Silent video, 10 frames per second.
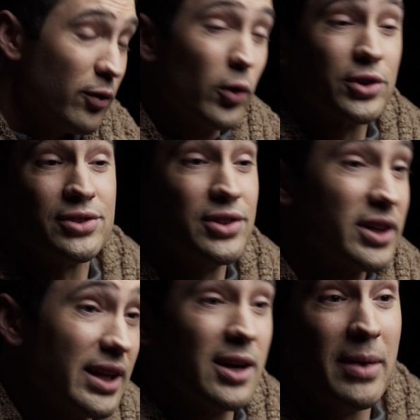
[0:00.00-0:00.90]
forced to
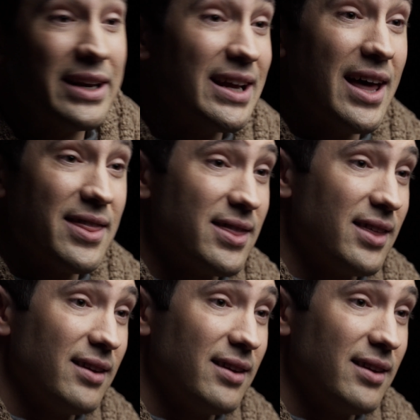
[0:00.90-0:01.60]
declare my death.